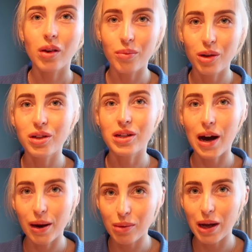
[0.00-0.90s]
I'm gonna
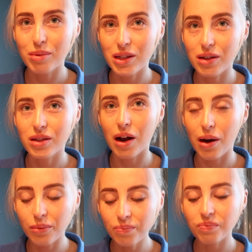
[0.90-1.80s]
time lapse this
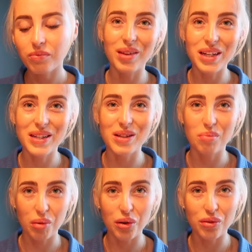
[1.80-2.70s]
now. This is
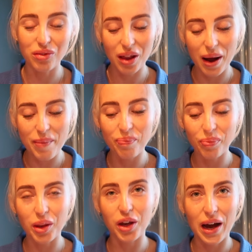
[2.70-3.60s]
proof that
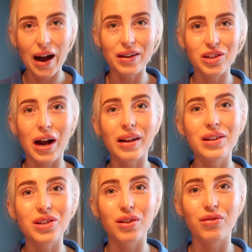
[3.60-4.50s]
you can
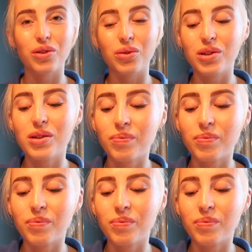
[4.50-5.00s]
challenge the food.